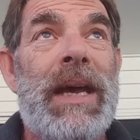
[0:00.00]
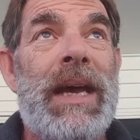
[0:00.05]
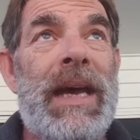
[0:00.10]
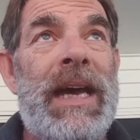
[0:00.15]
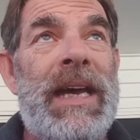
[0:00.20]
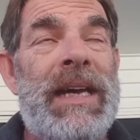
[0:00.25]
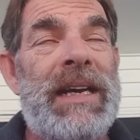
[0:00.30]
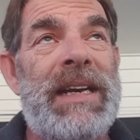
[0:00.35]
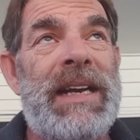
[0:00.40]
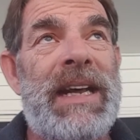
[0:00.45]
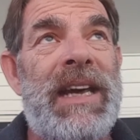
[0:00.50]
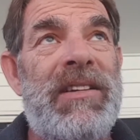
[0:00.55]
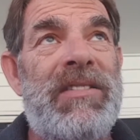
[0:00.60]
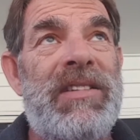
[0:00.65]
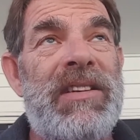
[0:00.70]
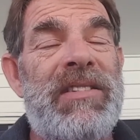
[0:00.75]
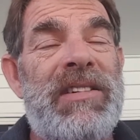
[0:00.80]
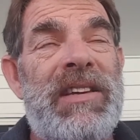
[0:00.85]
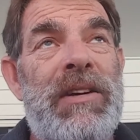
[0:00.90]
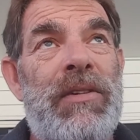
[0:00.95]
and it has,
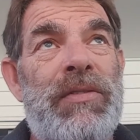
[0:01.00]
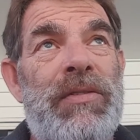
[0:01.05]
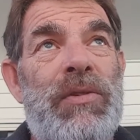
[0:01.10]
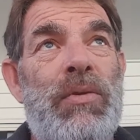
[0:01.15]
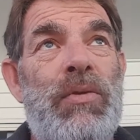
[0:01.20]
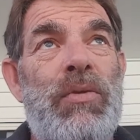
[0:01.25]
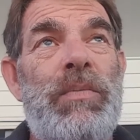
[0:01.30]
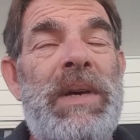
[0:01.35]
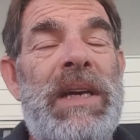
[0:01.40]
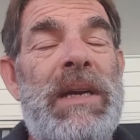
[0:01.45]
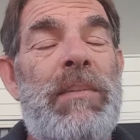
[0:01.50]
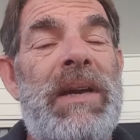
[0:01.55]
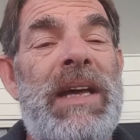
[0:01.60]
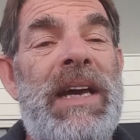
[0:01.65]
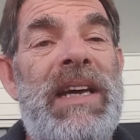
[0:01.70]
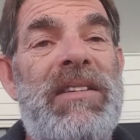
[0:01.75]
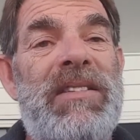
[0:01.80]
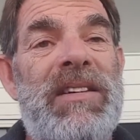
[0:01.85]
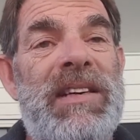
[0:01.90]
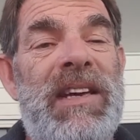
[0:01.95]
instead of two big
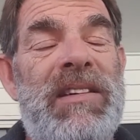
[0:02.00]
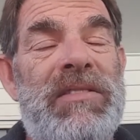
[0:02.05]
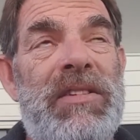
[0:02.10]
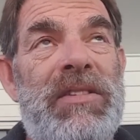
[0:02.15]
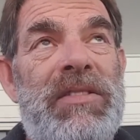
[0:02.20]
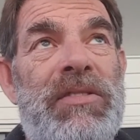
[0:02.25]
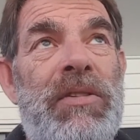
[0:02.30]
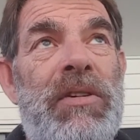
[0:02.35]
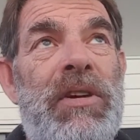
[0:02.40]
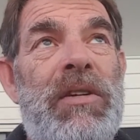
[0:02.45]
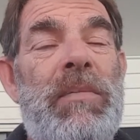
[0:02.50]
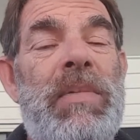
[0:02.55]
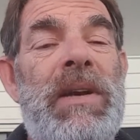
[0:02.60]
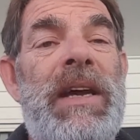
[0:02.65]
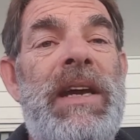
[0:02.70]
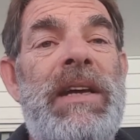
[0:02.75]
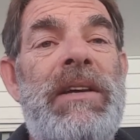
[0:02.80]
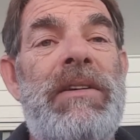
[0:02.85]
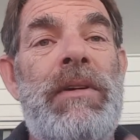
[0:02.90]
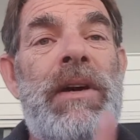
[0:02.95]
blades, it has a third
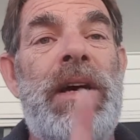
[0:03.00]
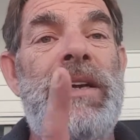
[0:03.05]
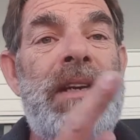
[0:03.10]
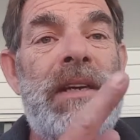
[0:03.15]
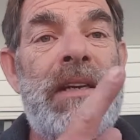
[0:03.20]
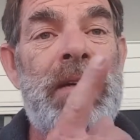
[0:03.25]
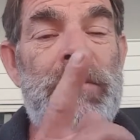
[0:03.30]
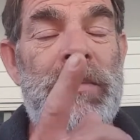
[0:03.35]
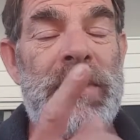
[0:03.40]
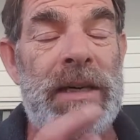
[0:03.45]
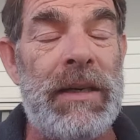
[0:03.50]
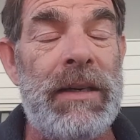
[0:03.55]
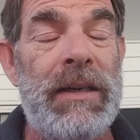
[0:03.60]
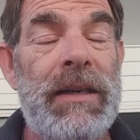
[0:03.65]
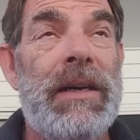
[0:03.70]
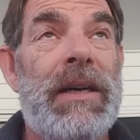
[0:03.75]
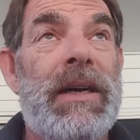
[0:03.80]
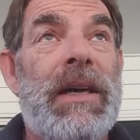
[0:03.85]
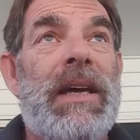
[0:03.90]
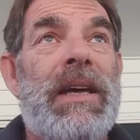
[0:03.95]
blade right in the middle,
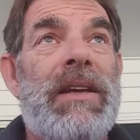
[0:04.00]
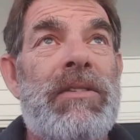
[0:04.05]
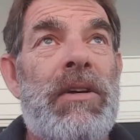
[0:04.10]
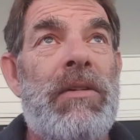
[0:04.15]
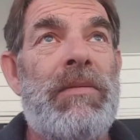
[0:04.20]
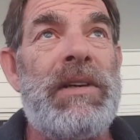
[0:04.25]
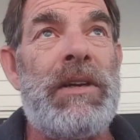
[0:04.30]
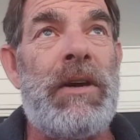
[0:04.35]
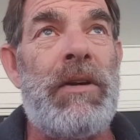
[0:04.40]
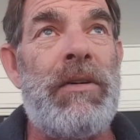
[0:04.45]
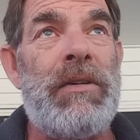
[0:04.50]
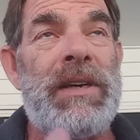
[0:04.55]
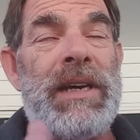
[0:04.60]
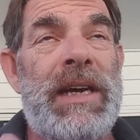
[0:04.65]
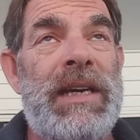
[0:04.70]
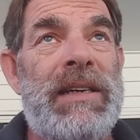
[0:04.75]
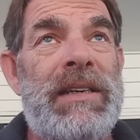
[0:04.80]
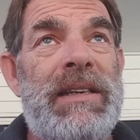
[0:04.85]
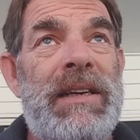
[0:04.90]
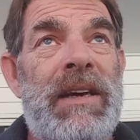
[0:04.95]
so we don't
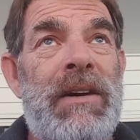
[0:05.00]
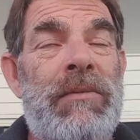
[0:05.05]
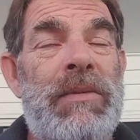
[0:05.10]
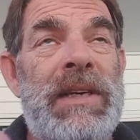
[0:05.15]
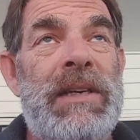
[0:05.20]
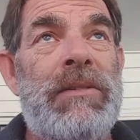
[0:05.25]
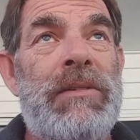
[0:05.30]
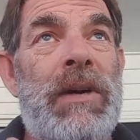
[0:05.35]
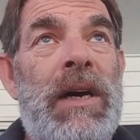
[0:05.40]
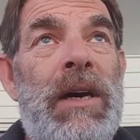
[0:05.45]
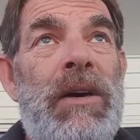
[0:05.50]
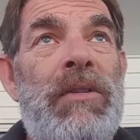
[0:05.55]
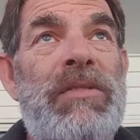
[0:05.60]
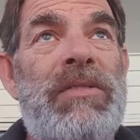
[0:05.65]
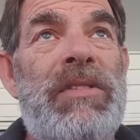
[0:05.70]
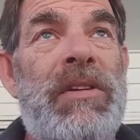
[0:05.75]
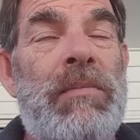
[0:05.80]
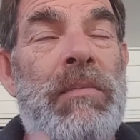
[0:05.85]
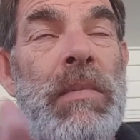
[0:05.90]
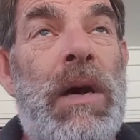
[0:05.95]
get windrows
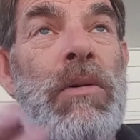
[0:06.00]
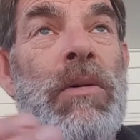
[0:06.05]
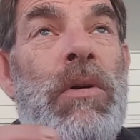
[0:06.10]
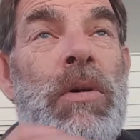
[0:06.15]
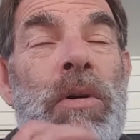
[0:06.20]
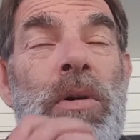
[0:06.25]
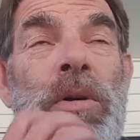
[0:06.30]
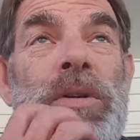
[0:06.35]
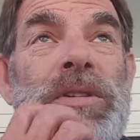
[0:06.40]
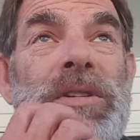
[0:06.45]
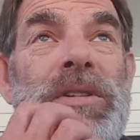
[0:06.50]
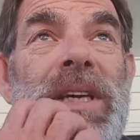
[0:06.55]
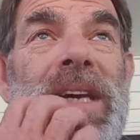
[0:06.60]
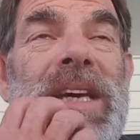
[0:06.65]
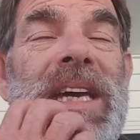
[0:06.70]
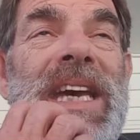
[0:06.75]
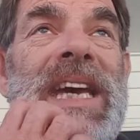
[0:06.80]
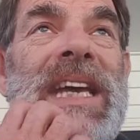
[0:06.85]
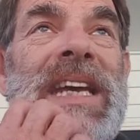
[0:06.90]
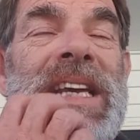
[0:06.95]
and mohawks,
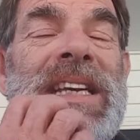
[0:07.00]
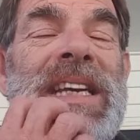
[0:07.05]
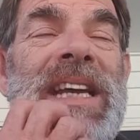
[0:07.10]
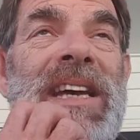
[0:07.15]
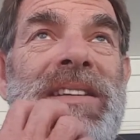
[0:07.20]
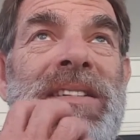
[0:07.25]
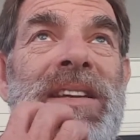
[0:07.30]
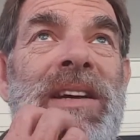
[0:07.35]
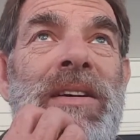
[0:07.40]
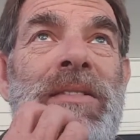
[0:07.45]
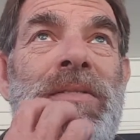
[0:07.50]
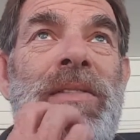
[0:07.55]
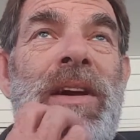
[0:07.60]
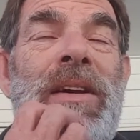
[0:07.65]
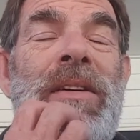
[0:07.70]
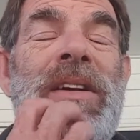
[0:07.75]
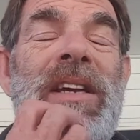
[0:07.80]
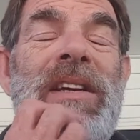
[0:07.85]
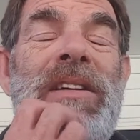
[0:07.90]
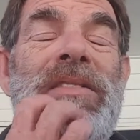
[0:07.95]
and it does a
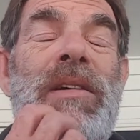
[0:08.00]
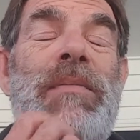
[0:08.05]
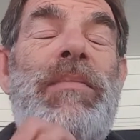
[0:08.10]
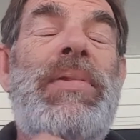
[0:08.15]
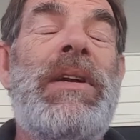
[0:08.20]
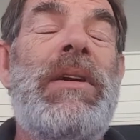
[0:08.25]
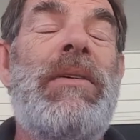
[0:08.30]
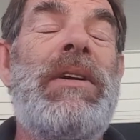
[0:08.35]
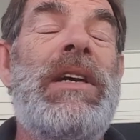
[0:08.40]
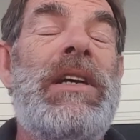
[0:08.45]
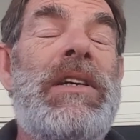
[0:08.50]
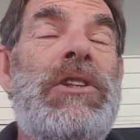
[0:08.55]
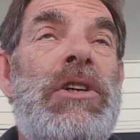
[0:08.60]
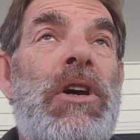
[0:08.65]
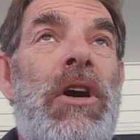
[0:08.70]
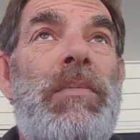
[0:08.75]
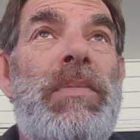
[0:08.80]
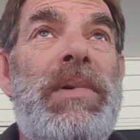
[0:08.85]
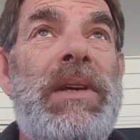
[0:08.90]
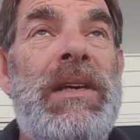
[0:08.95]
very superior
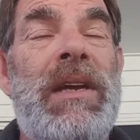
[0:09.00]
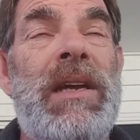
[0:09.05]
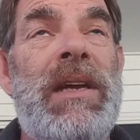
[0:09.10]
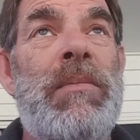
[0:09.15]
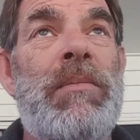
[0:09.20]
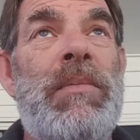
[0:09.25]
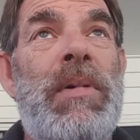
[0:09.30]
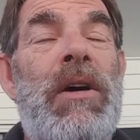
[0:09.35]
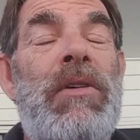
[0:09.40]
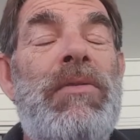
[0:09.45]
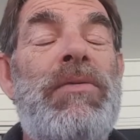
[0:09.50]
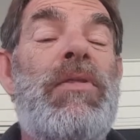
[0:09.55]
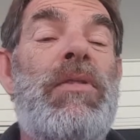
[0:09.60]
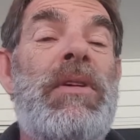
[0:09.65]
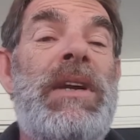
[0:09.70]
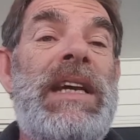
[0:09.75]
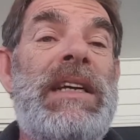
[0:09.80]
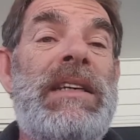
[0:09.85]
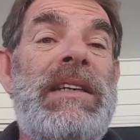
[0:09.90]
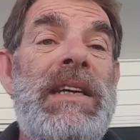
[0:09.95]
job in both
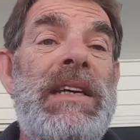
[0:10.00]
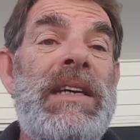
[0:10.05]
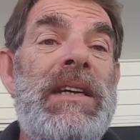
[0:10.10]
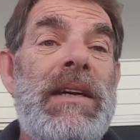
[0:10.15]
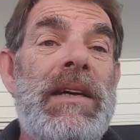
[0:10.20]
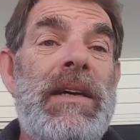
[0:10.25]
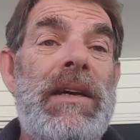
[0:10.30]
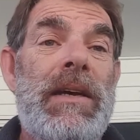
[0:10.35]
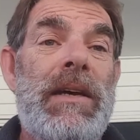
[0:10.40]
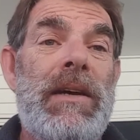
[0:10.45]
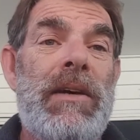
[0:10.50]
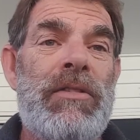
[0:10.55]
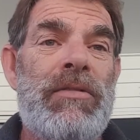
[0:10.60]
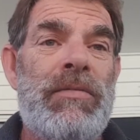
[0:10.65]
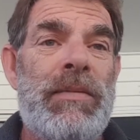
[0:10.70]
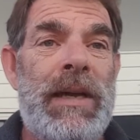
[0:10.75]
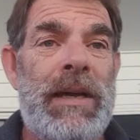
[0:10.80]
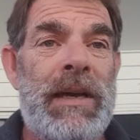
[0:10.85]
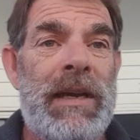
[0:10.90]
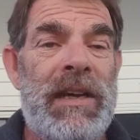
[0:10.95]
collecting as
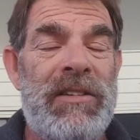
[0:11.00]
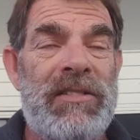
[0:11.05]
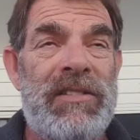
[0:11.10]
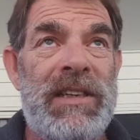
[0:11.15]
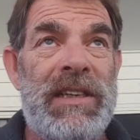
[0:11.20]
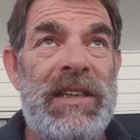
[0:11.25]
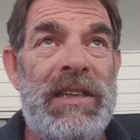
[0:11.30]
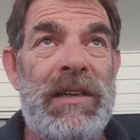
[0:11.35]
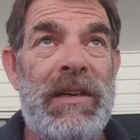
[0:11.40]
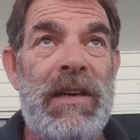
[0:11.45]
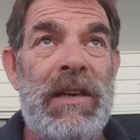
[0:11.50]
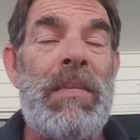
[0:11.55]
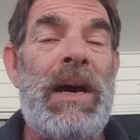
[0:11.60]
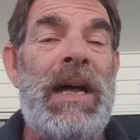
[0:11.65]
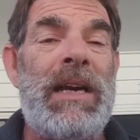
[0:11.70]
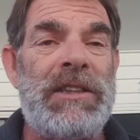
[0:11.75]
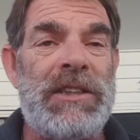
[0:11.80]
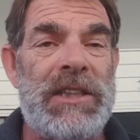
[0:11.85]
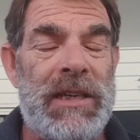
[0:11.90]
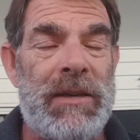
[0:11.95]
well as in
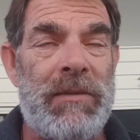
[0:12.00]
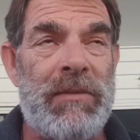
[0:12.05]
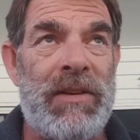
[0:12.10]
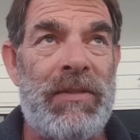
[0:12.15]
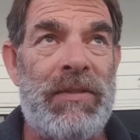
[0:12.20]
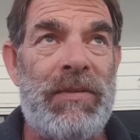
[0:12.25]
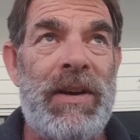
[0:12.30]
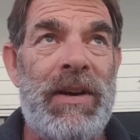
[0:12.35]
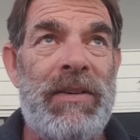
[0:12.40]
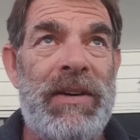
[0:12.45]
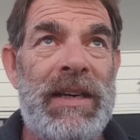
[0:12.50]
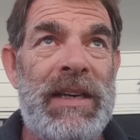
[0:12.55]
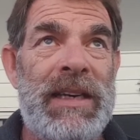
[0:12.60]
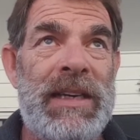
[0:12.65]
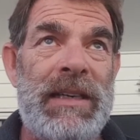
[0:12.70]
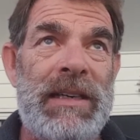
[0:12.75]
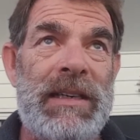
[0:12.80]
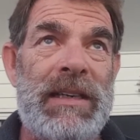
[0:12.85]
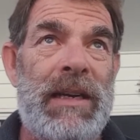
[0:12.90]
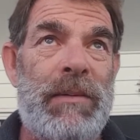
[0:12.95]
mulching, with very
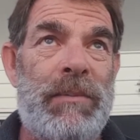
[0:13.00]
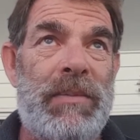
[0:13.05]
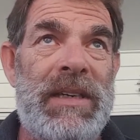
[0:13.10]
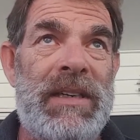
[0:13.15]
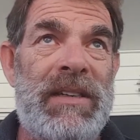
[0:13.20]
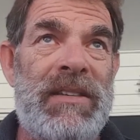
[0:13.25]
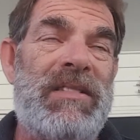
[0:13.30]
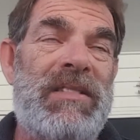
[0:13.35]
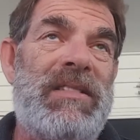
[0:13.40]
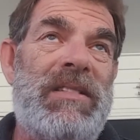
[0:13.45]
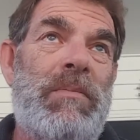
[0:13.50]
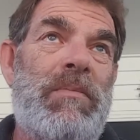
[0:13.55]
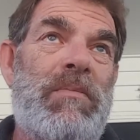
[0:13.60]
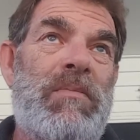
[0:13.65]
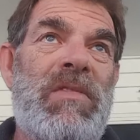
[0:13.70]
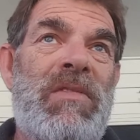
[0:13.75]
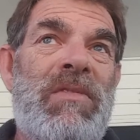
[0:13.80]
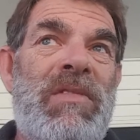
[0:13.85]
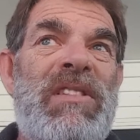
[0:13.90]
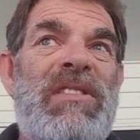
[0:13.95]
little clippings
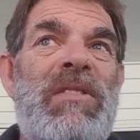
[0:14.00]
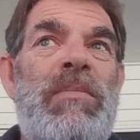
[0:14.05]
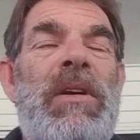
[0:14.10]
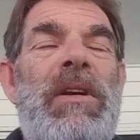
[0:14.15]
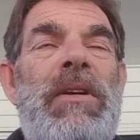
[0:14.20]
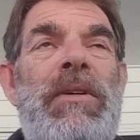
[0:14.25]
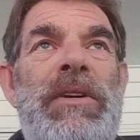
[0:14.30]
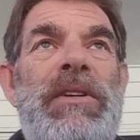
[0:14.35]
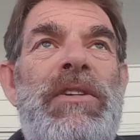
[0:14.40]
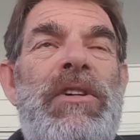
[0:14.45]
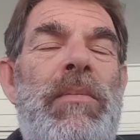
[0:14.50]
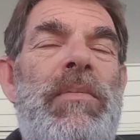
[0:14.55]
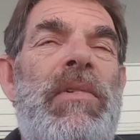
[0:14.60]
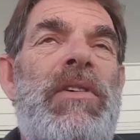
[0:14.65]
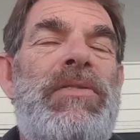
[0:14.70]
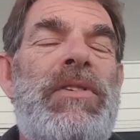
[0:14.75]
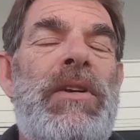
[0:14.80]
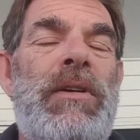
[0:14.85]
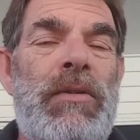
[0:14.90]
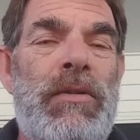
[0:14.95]
visible on top
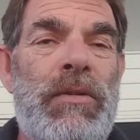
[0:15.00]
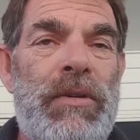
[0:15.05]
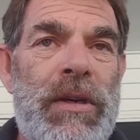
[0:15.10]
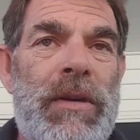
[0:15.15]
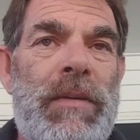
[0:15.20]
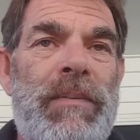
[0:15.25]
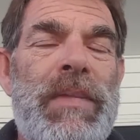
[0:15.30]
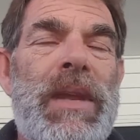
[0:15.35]
of the lawn.